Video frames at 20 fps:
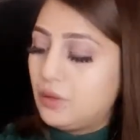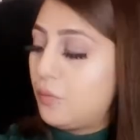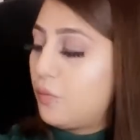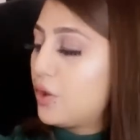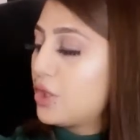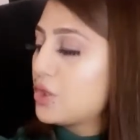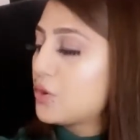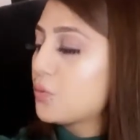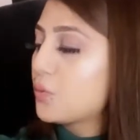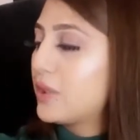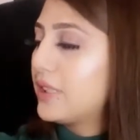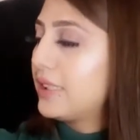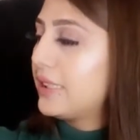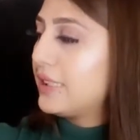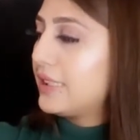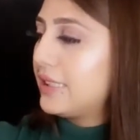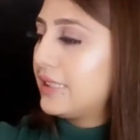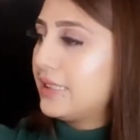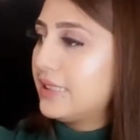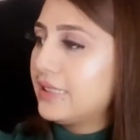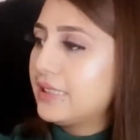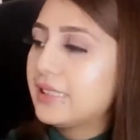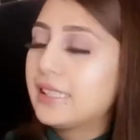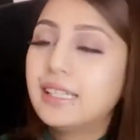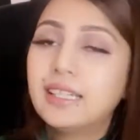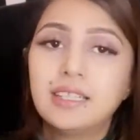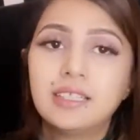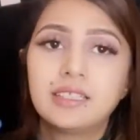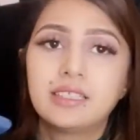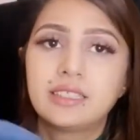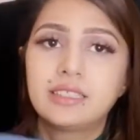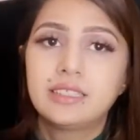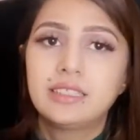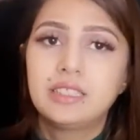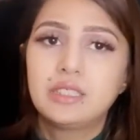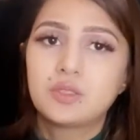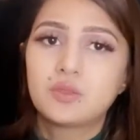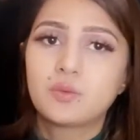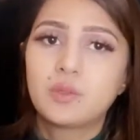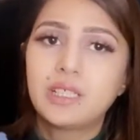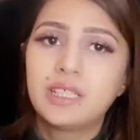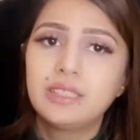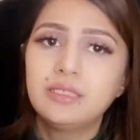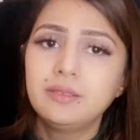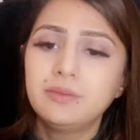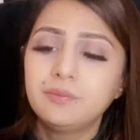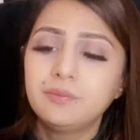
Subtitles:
first one is this one,